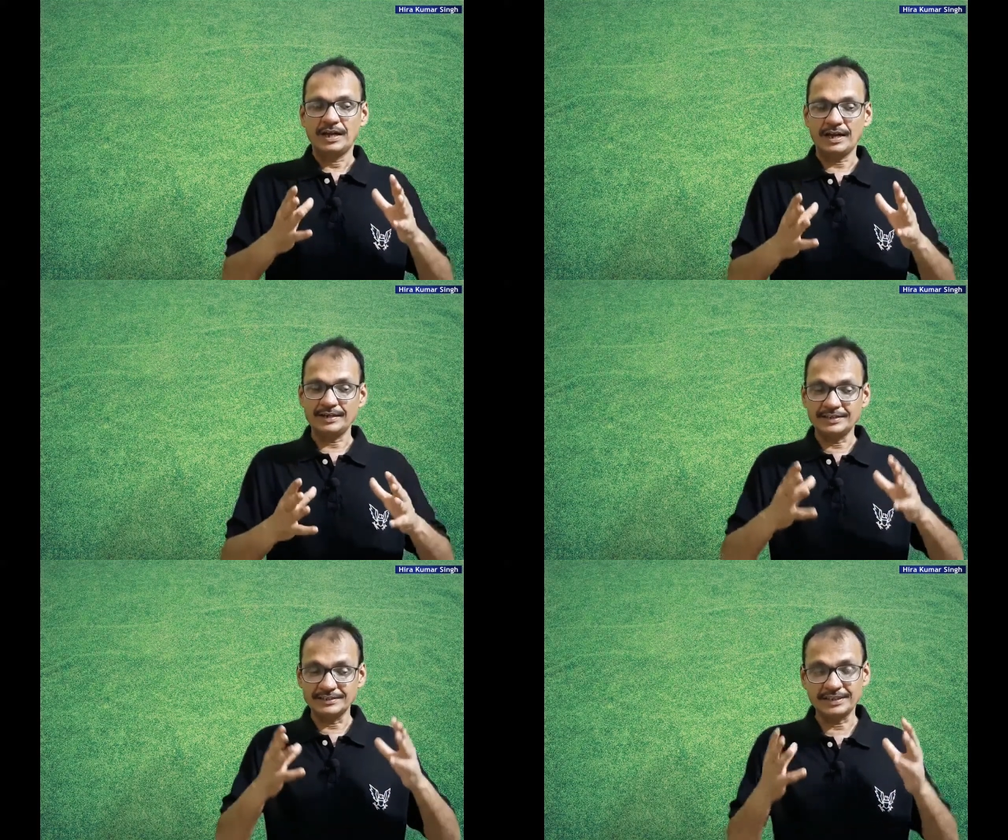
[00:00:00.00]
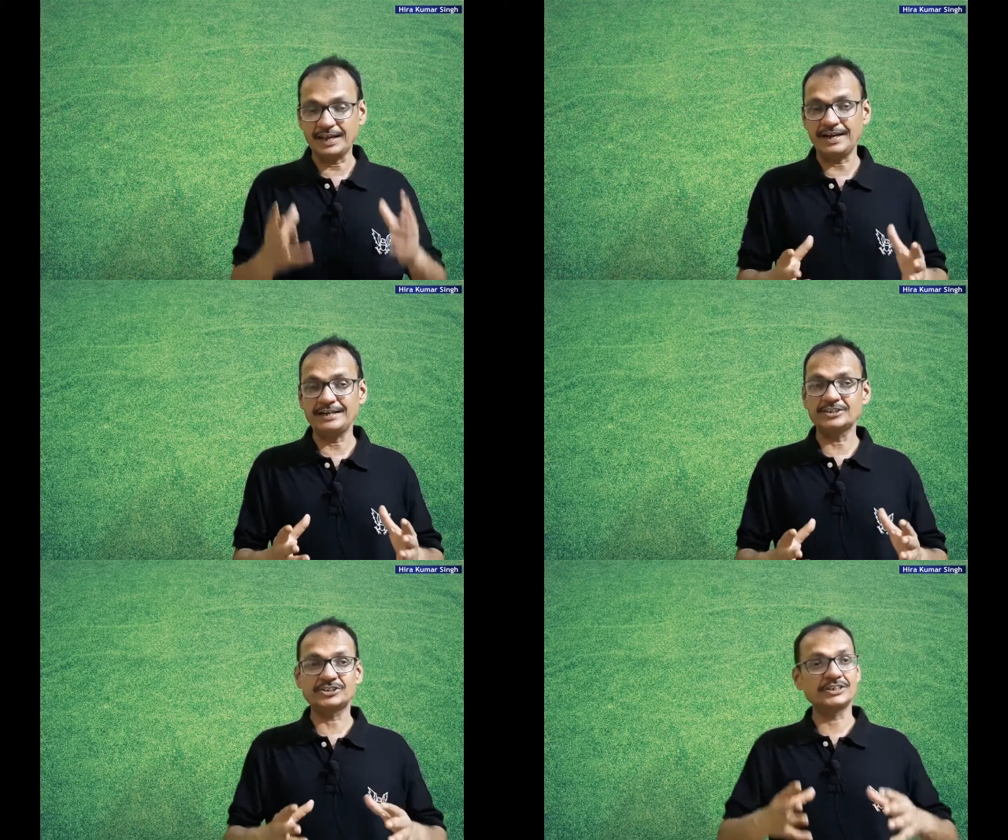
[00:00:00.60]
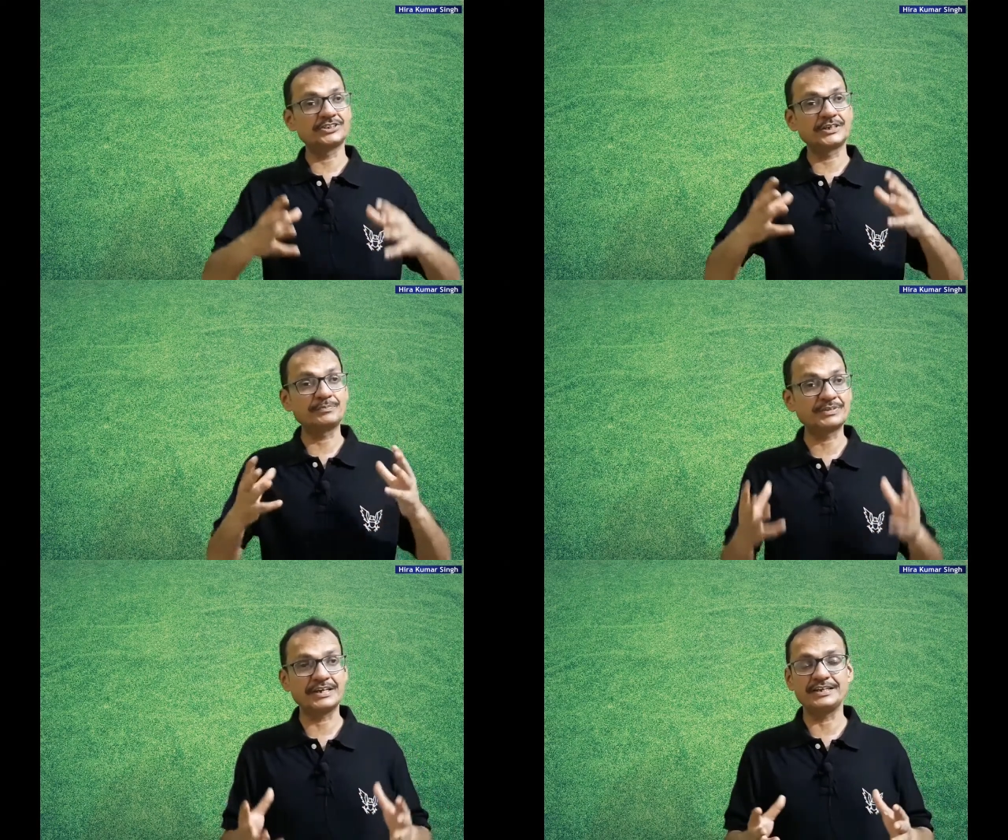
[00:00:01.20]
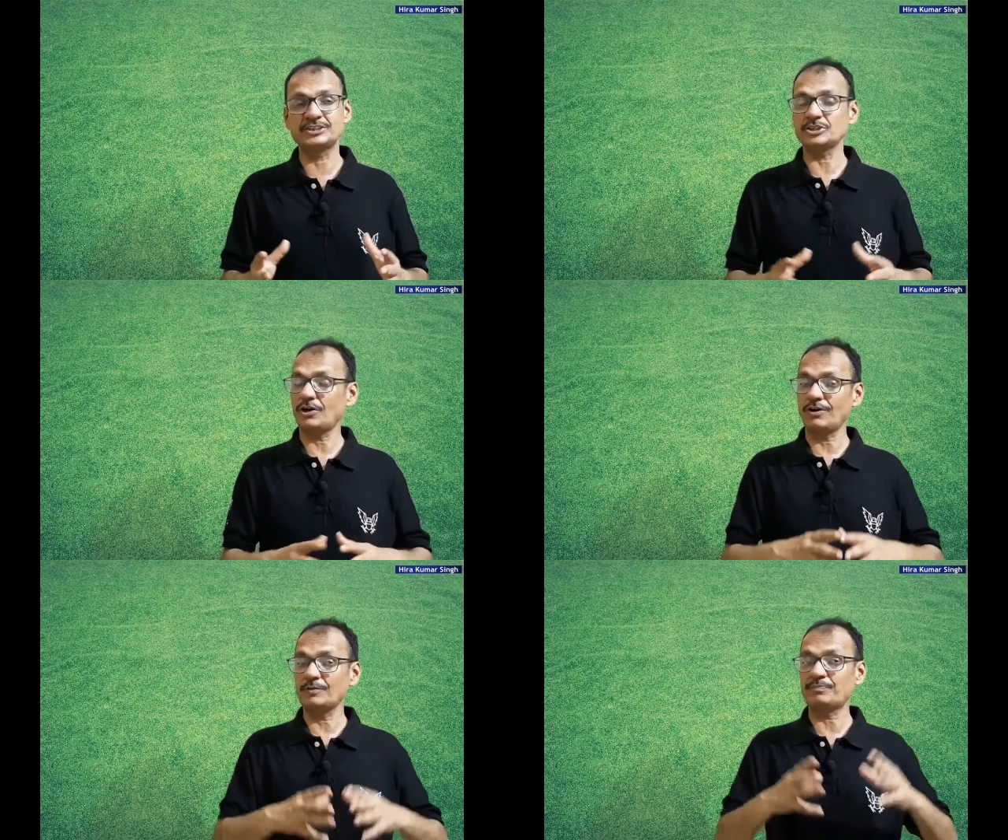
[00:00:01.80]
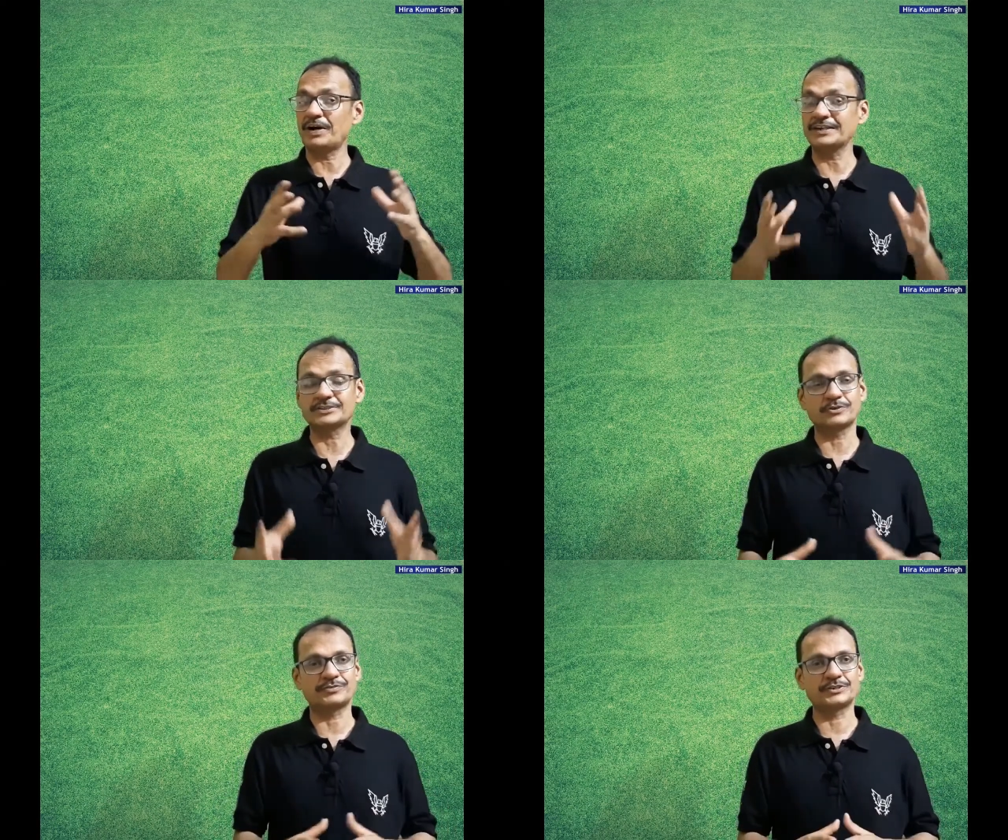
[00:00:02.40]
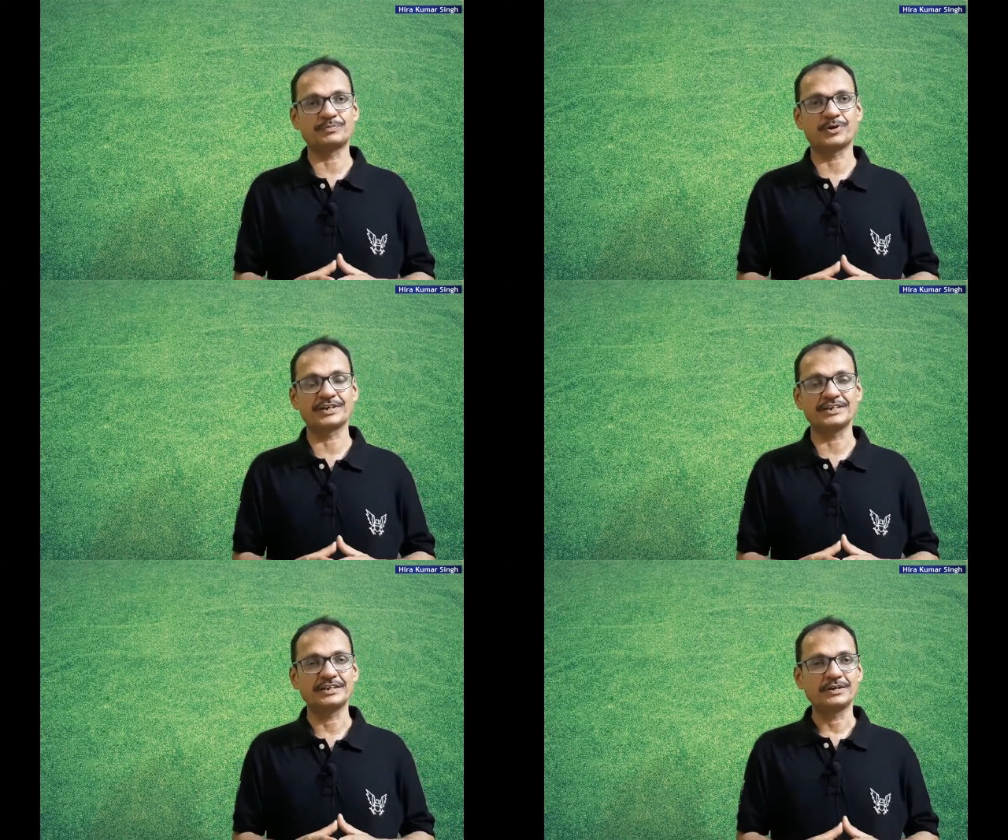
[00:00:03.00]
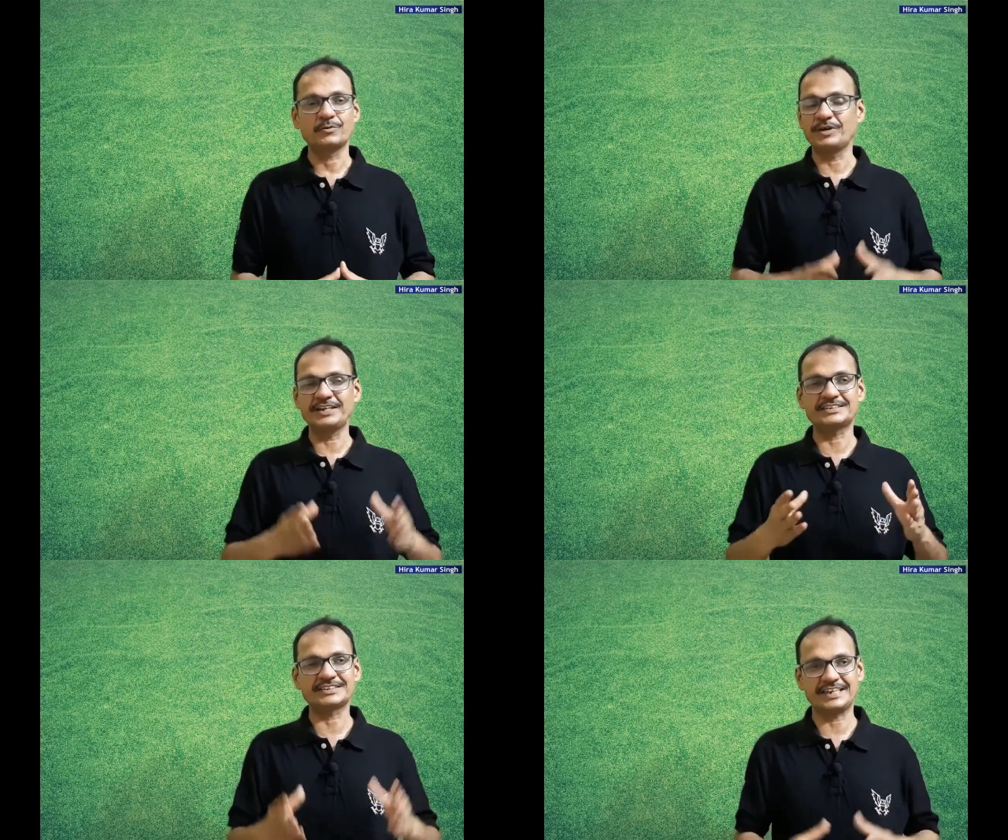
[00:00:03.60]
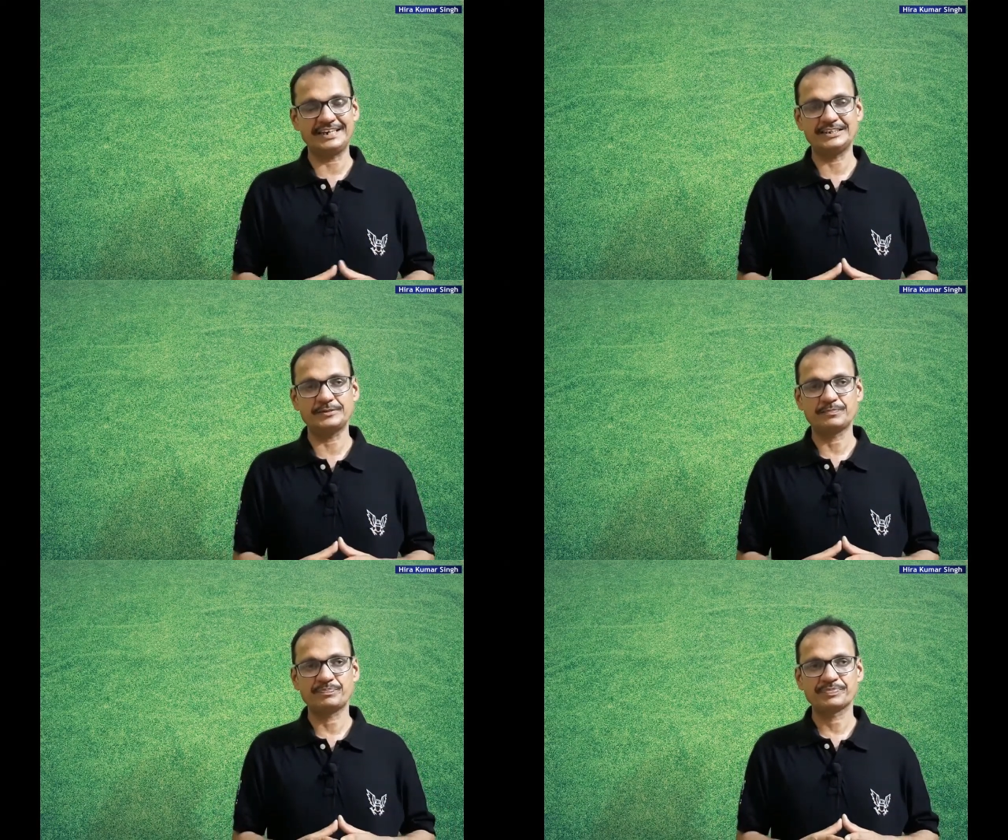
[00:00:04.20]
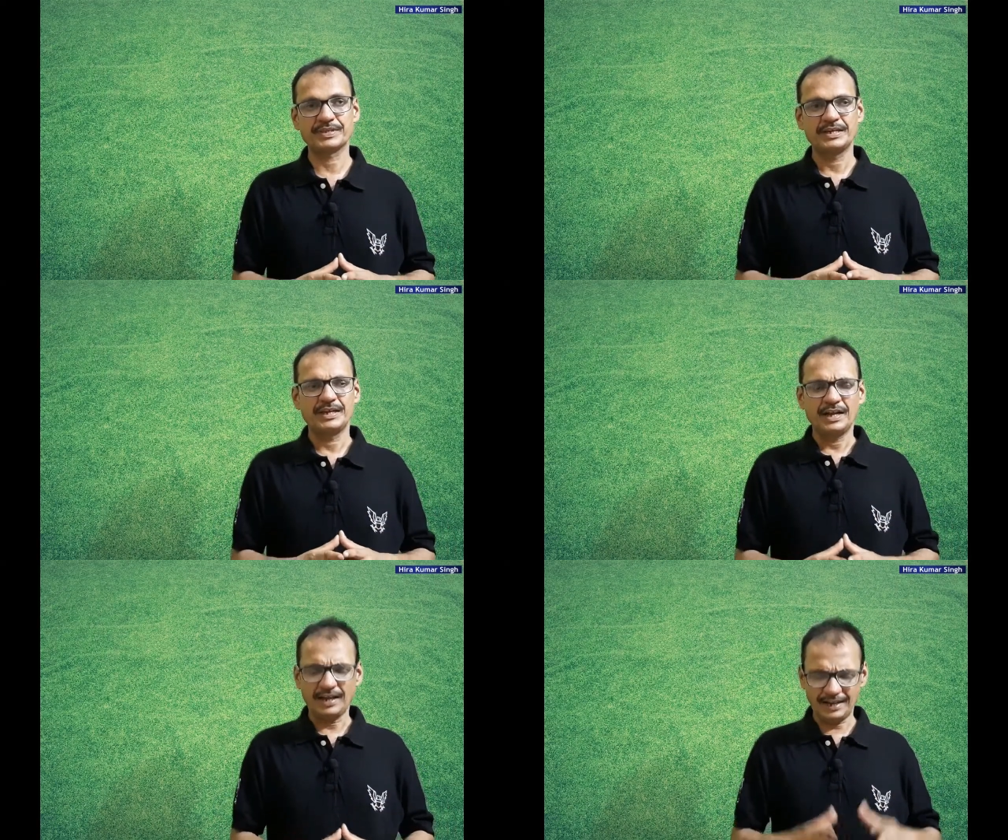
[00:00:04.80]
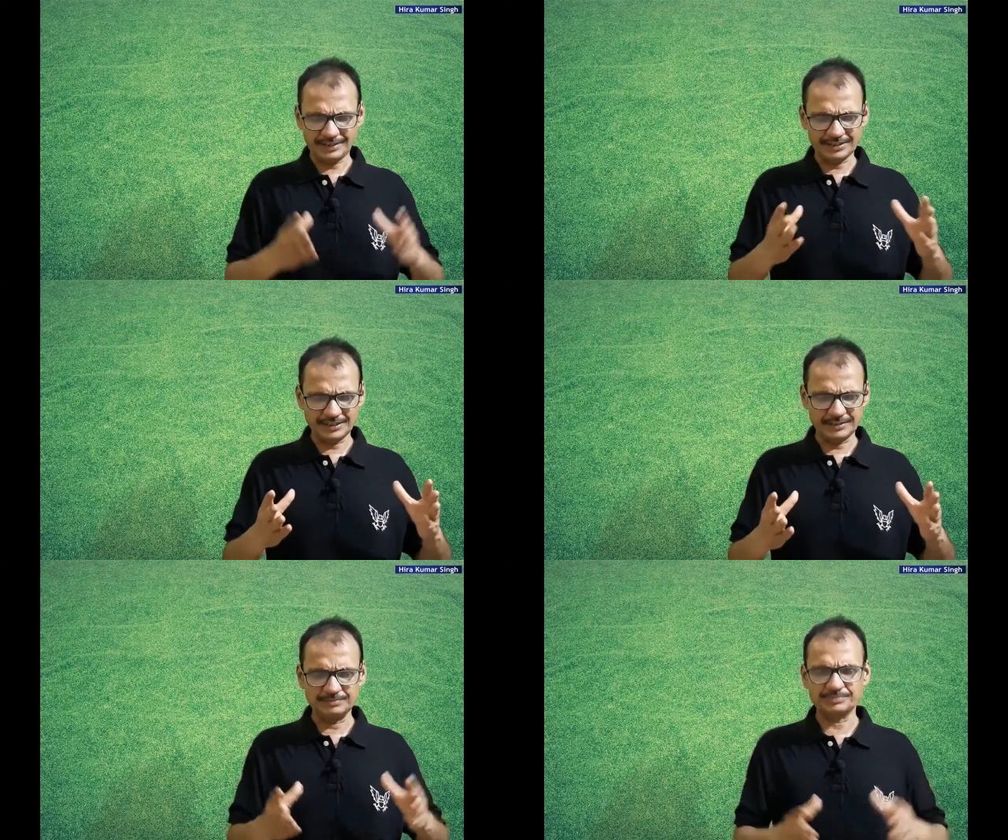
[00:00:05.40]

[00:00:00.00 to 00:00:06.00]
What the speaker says: And his hands, his rib cage, all parts of his body were scanned. And